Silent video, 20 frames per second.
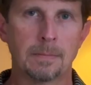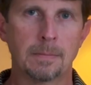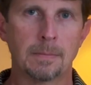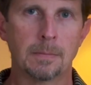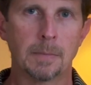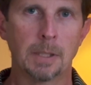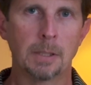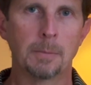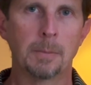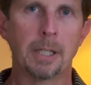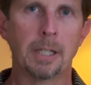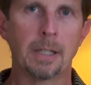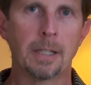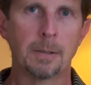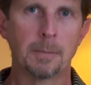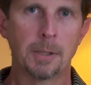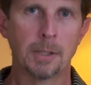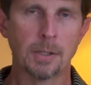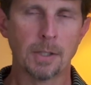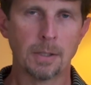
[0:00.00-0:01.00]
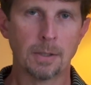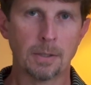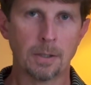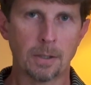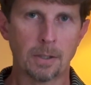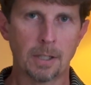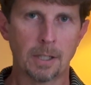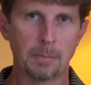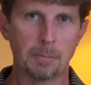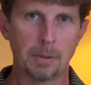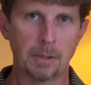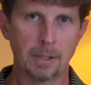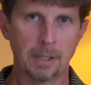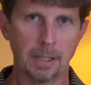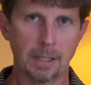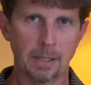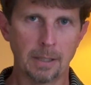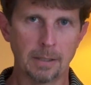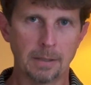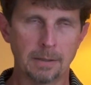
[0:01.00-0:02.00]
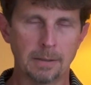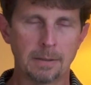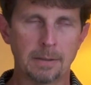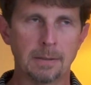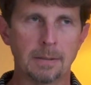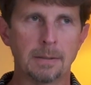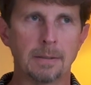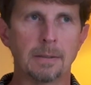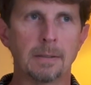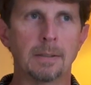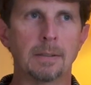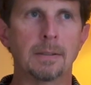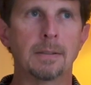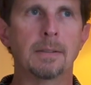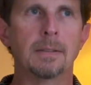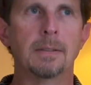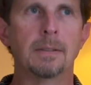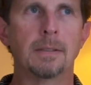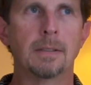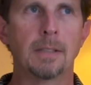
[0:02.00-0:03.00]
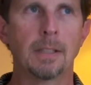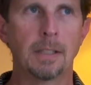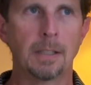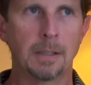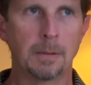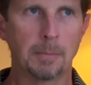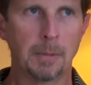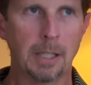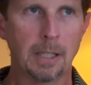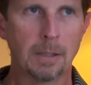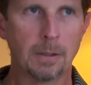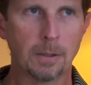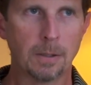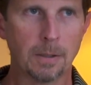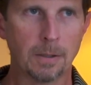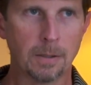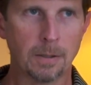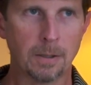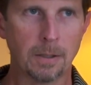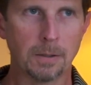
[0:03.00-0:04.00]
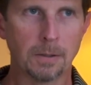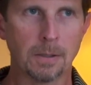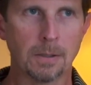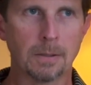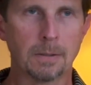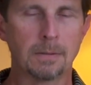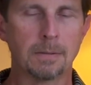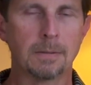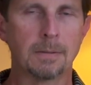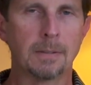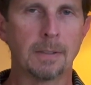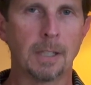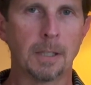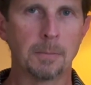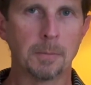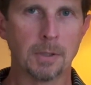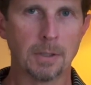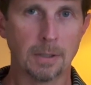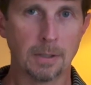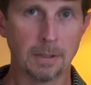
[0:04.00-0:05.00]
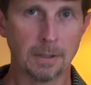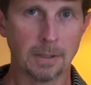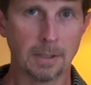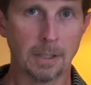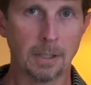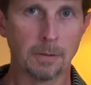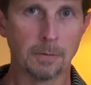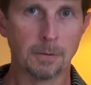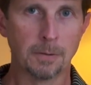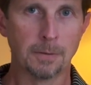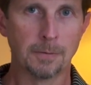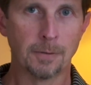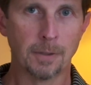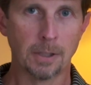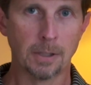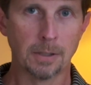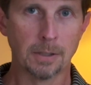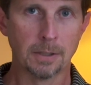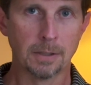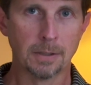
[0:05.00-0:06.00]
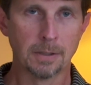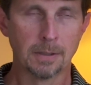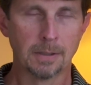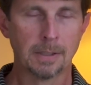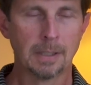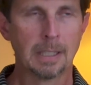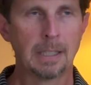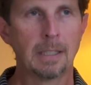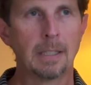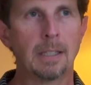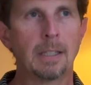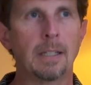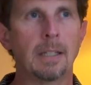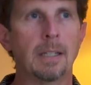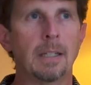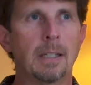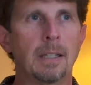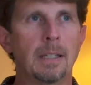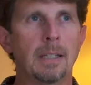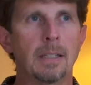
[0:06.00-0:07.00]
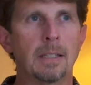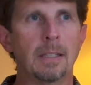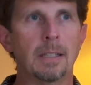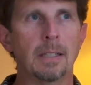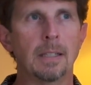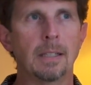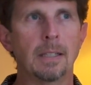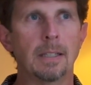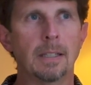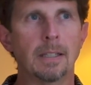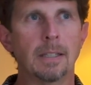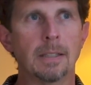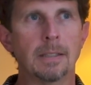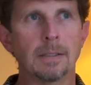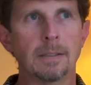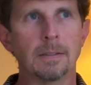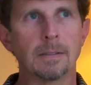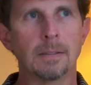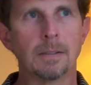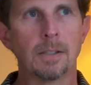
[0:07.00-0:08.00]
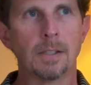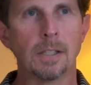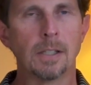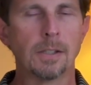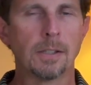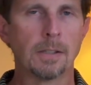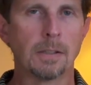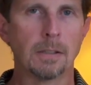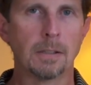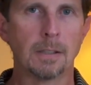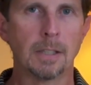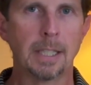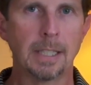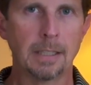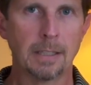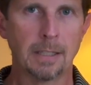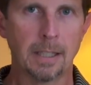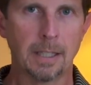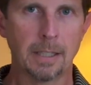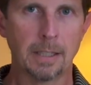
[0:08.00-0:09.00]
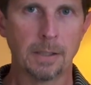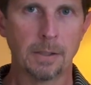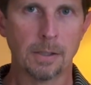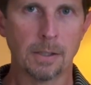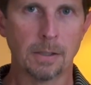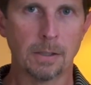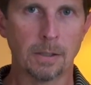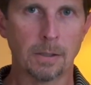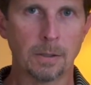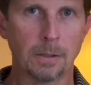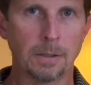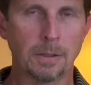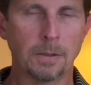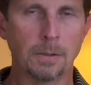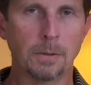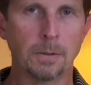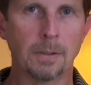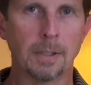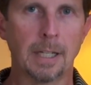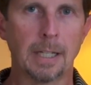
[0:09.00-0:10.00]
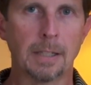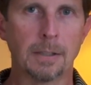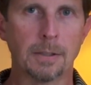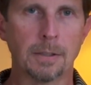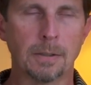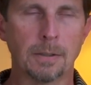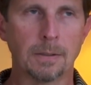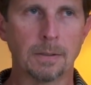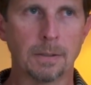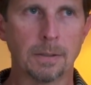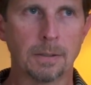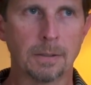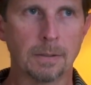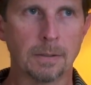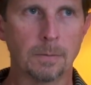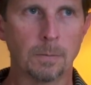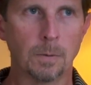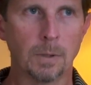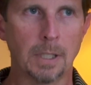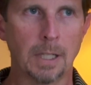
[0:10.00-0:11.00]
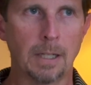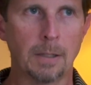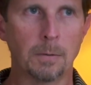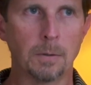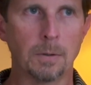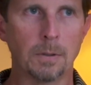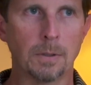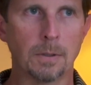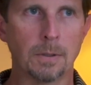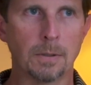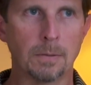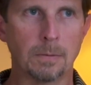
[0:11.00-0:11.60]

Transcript: But no matter how much guitar I play, in my heart of hearts, I'm still a golfer first. And since the late 90s and early 2000s, when I was